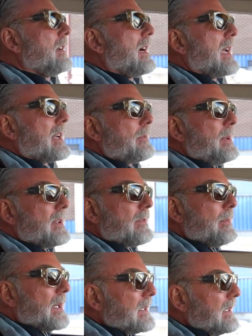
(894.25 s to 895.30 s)
I had a bit of
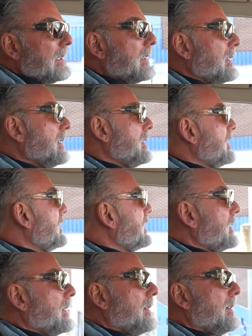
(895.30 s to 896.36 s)
money.
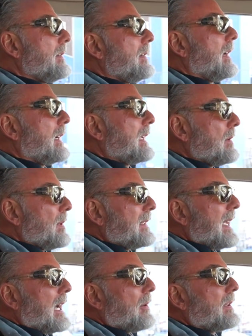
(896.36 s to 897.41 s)
I gave them a
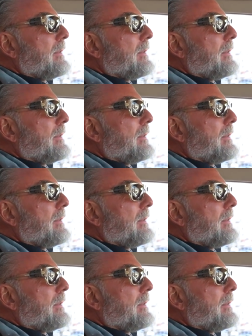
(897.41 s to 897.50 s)
down,